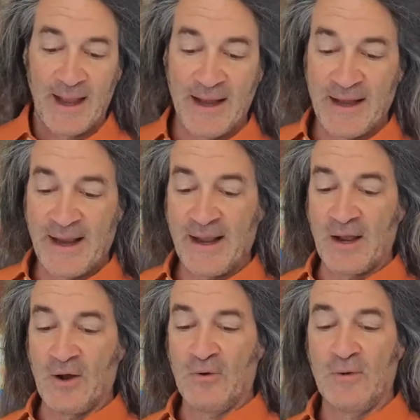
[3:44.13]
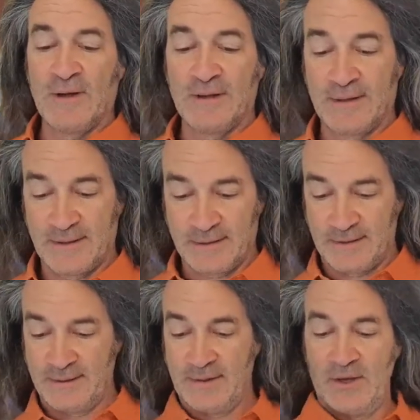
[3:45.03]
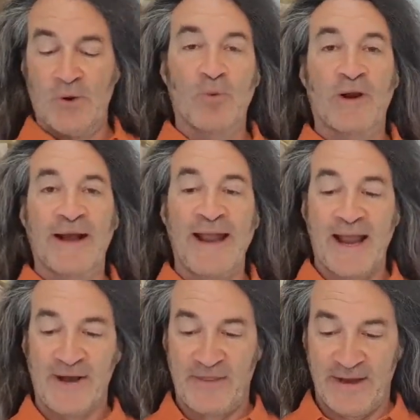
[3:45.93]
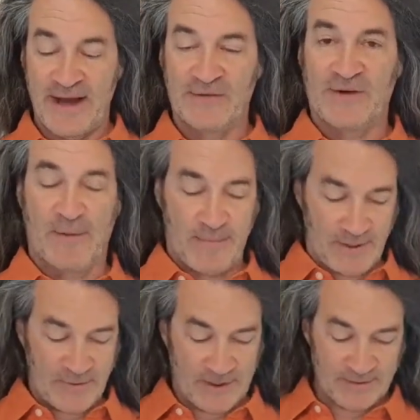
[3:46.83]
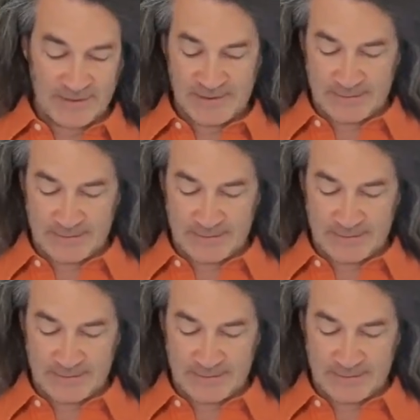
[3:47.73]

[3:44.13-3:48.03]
And now we're going to add the next component,